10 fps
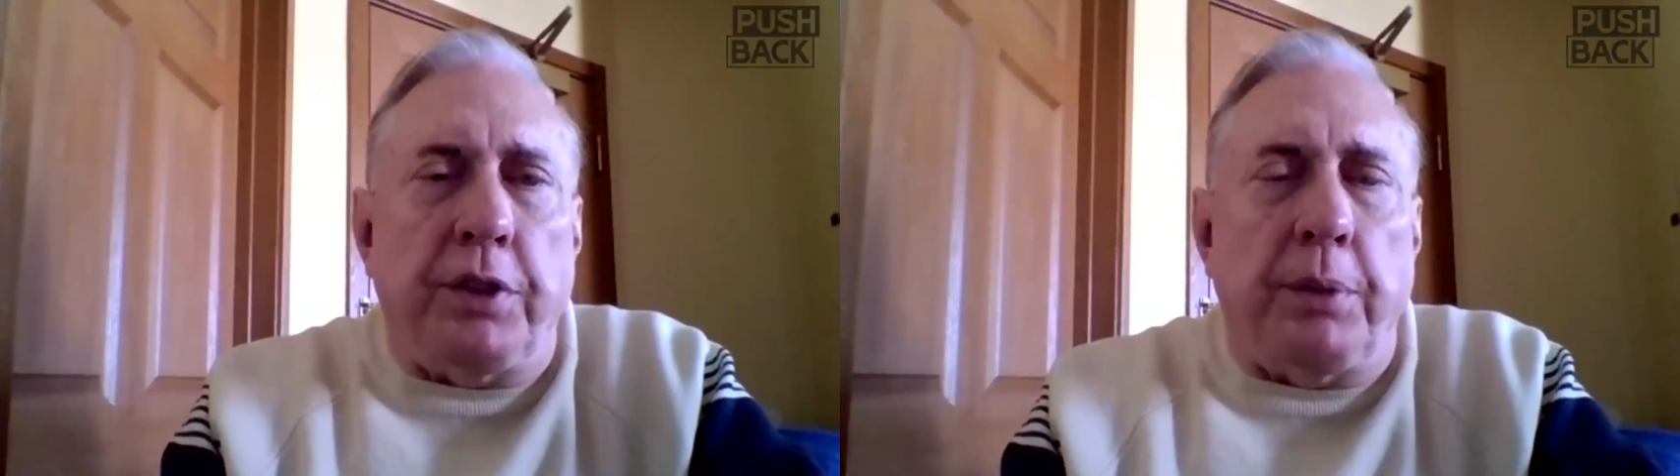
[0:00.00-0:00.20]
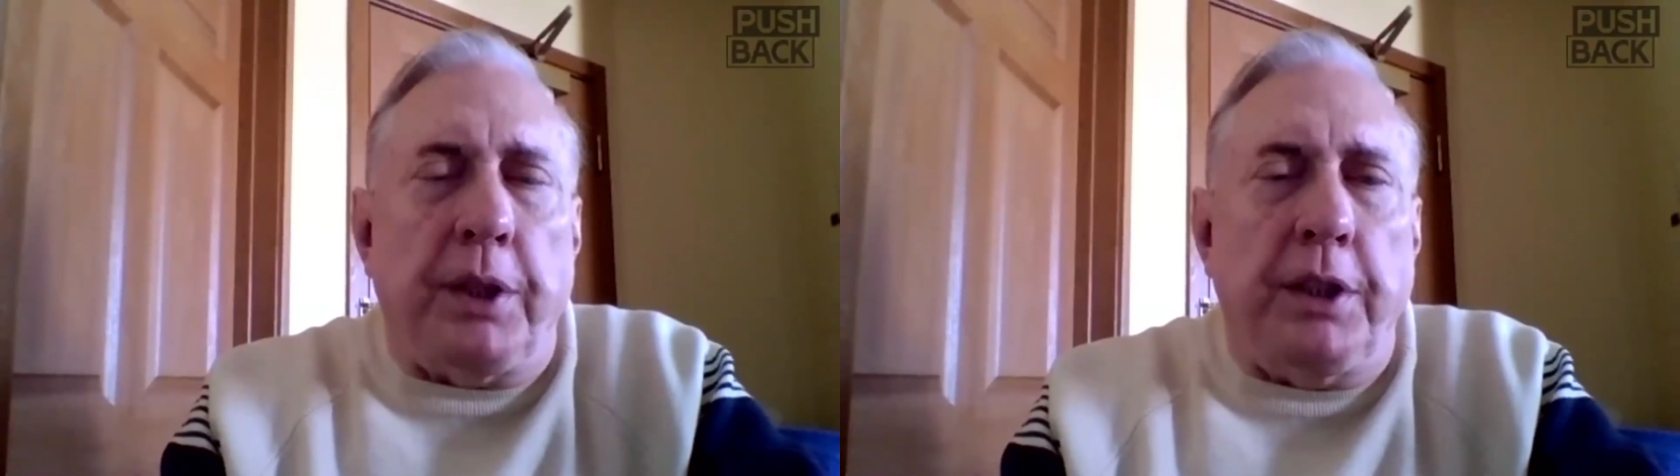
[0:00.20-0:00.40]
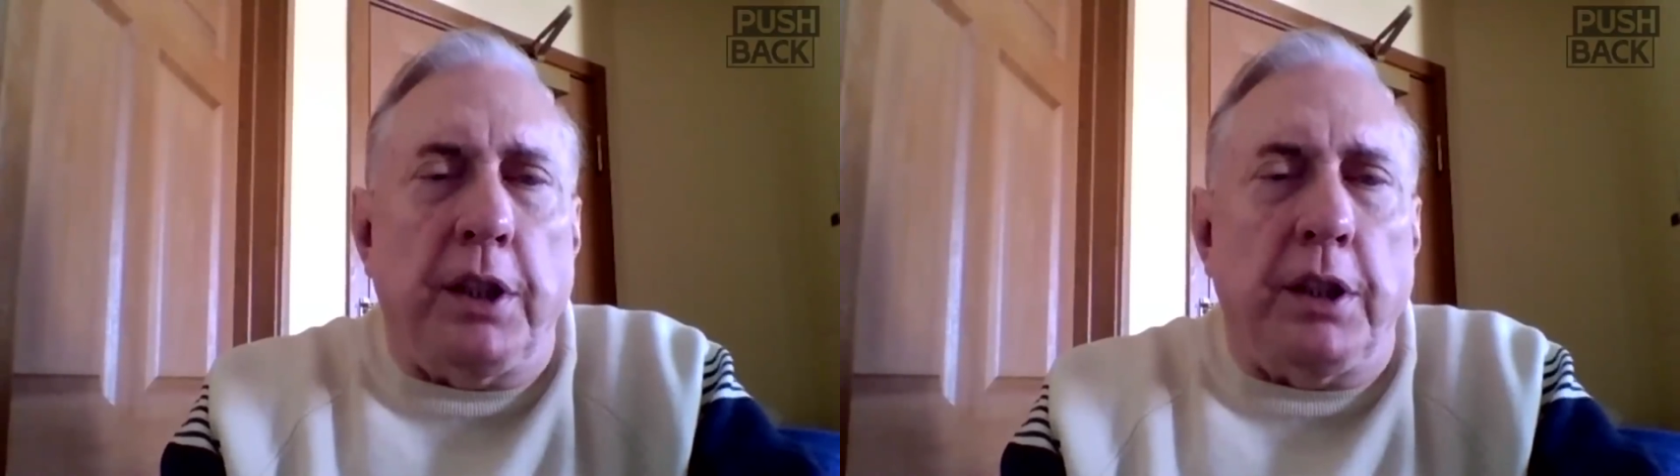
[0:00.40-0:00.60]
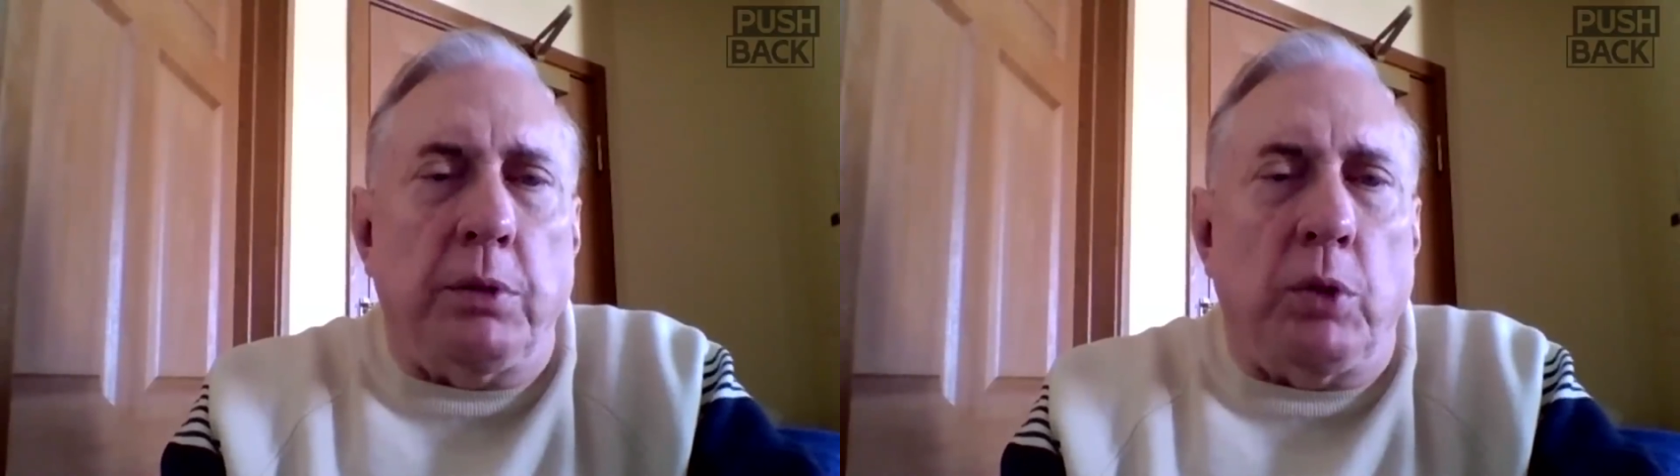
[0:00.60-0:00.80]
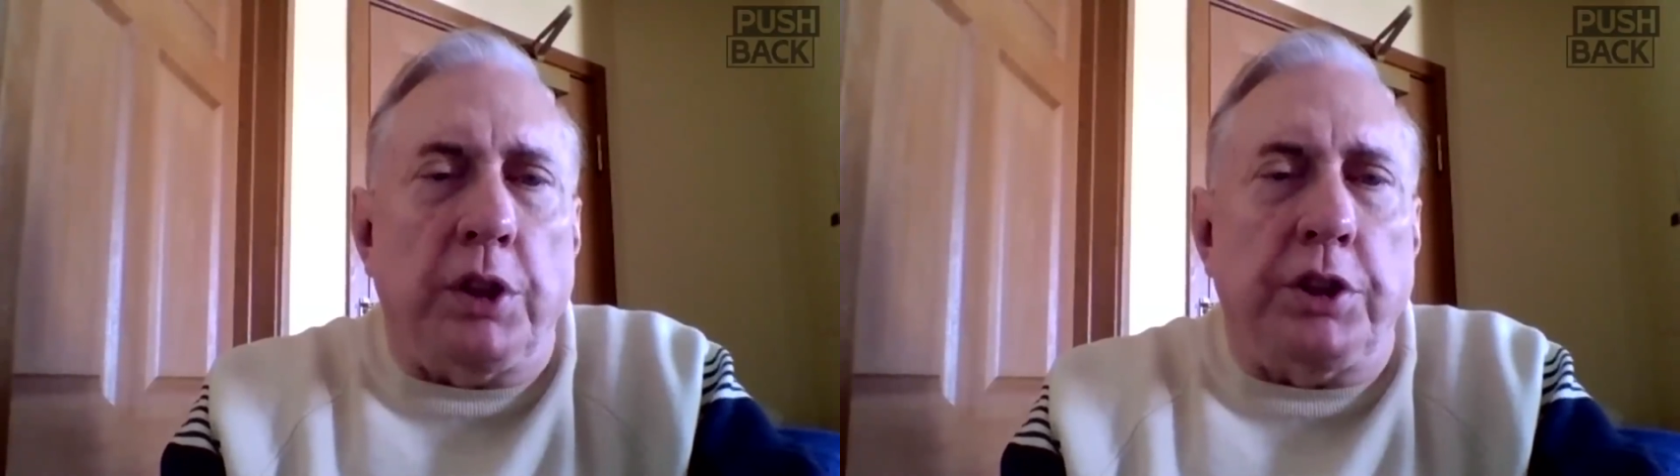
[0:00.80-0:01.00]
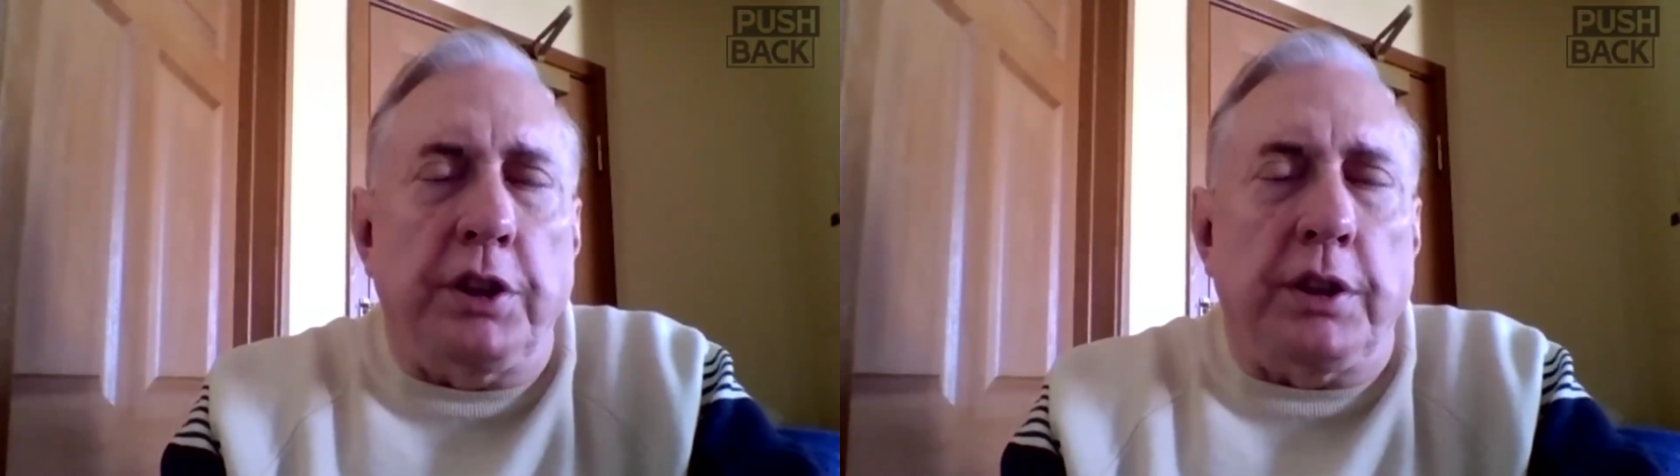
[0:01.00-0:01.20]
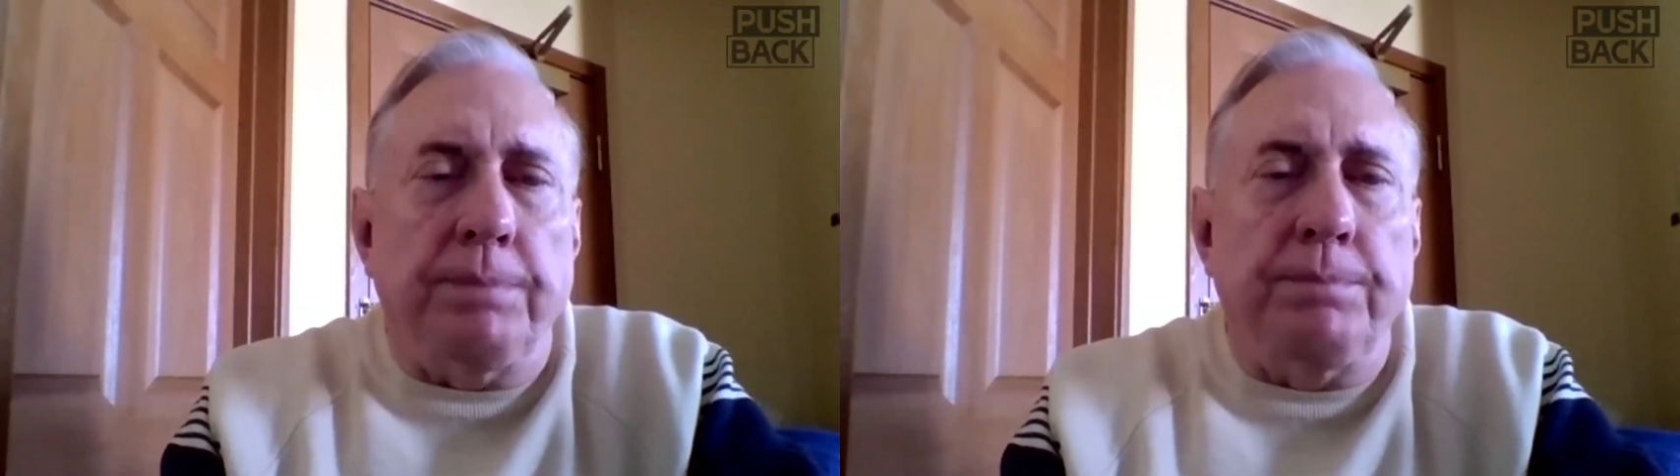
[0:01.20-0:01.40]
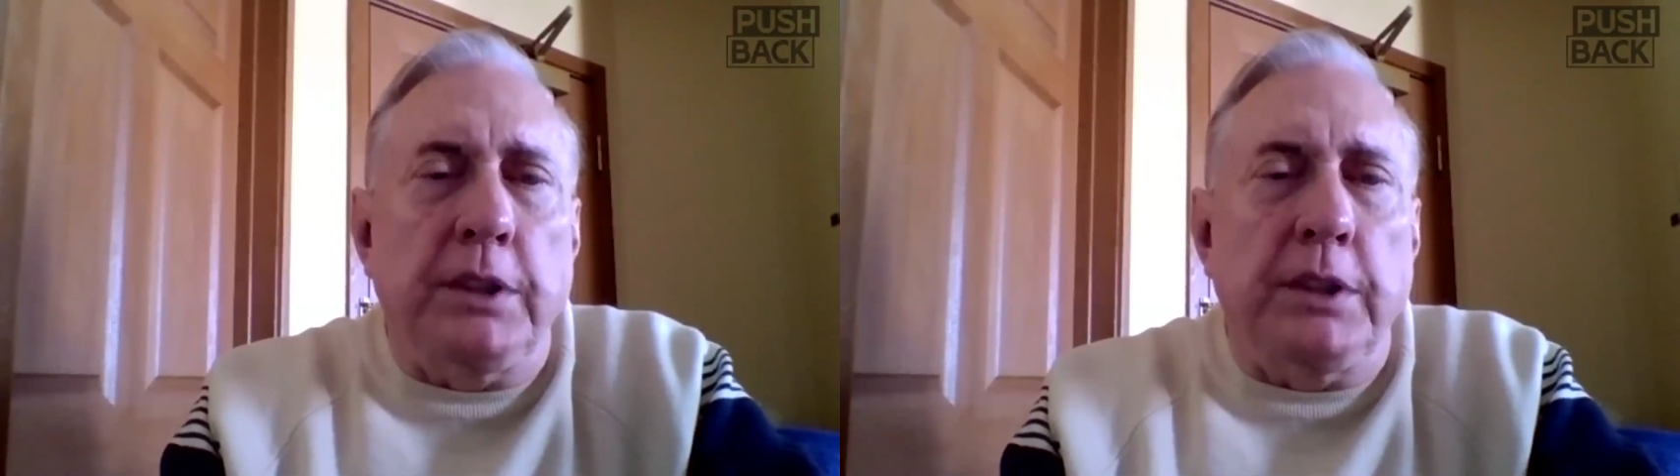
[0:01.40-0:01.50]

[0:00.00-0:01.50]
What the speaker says: something done in Washington.